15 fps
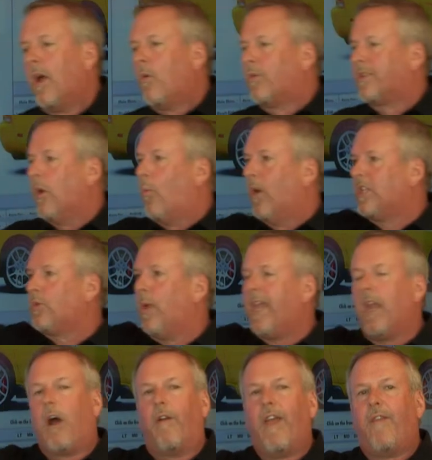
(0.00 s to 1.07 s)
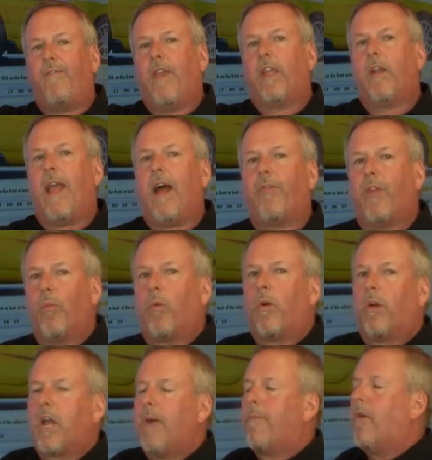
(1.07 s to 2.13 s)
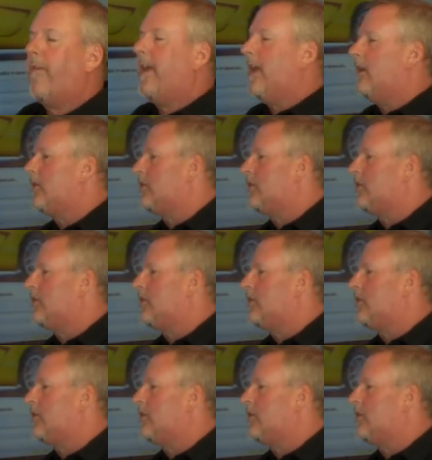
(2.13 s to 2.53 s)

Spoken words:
So once we get all that figured out, then we're going to come over here